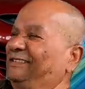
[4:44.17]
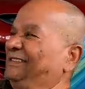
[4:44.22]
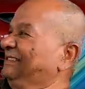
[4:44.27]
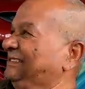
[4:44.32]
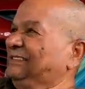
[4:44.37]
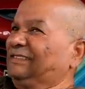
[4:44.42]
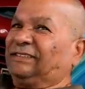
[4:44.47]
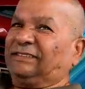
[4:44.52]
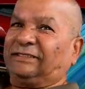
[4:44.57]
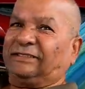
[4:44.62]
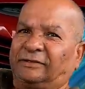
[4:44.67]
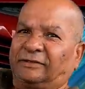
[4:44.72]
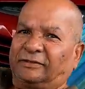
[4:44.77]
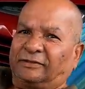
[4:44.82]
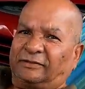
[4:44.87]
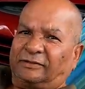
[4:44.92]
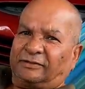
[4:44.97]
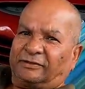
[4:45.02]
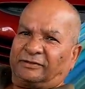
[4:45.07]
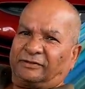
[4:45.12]
So
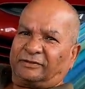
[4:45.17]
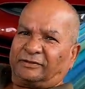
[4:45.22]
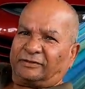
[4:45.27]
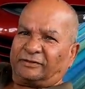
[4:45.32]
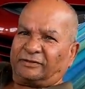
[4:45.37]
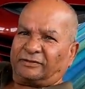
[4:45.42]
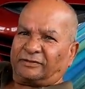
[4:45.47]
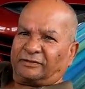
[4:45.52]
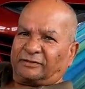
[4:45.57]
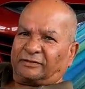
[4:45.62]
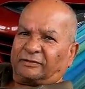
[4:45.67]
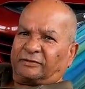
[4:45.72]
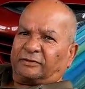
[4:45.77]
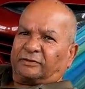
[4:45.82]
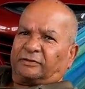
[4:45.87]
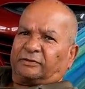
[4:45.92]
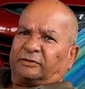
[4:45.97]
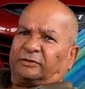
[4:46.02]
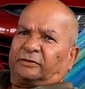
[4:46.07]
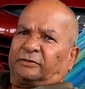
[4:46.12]
what's changed in,
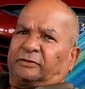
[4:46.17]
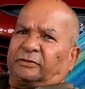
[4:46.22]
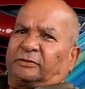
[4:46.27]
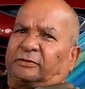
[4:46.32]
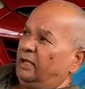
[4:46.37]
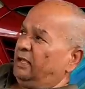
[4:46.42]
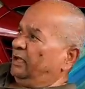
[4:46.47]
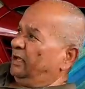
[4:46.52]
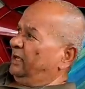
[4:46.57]
say, the past?